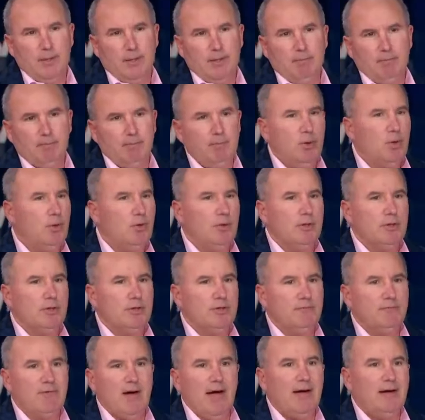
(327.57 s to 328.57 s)
be bullish
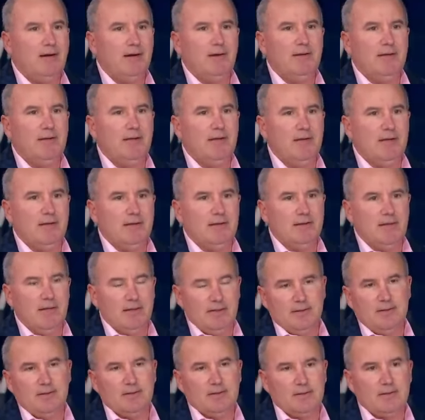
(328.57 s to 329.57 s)
if I didn't think
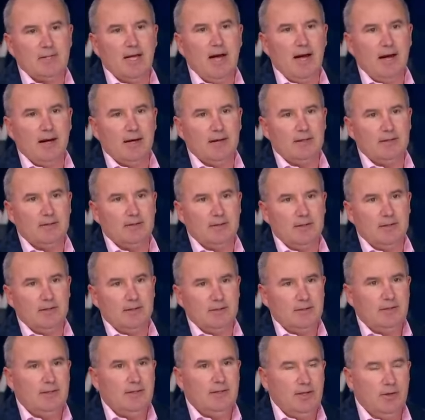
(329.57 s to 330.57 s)
that this stock is.
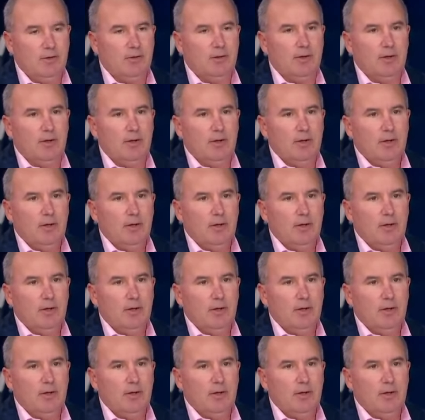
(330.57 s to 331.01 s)
is Why not put a